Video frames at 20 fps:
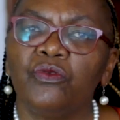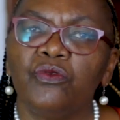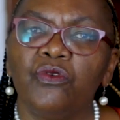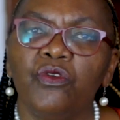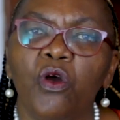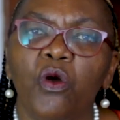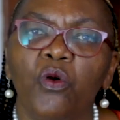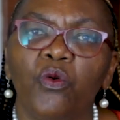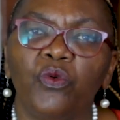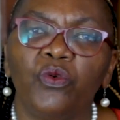How do you
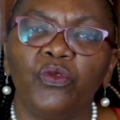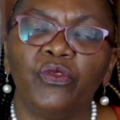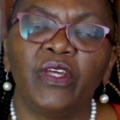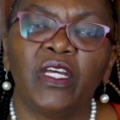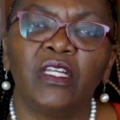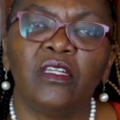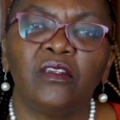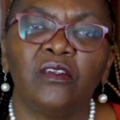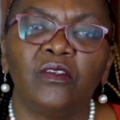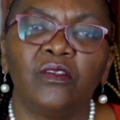know
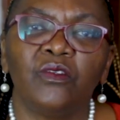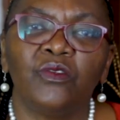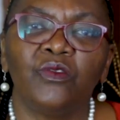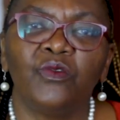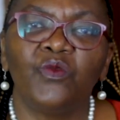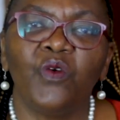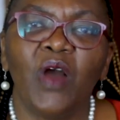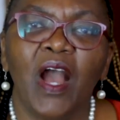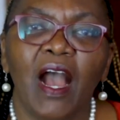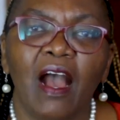that
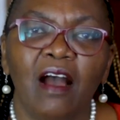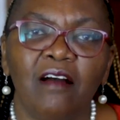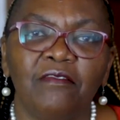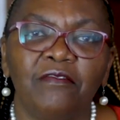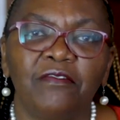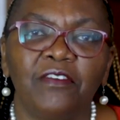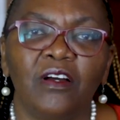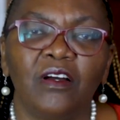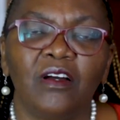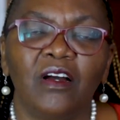you
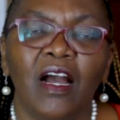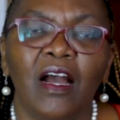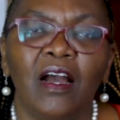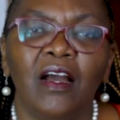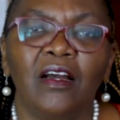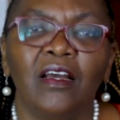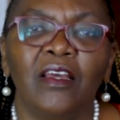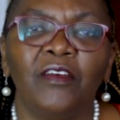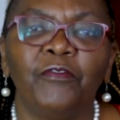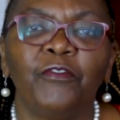have
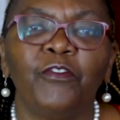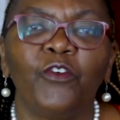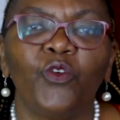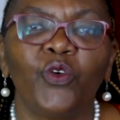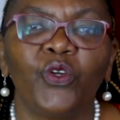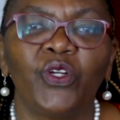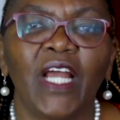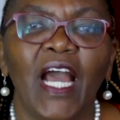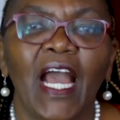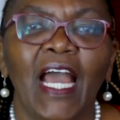uh, a
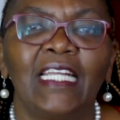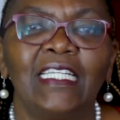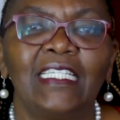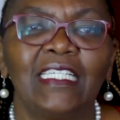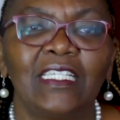phone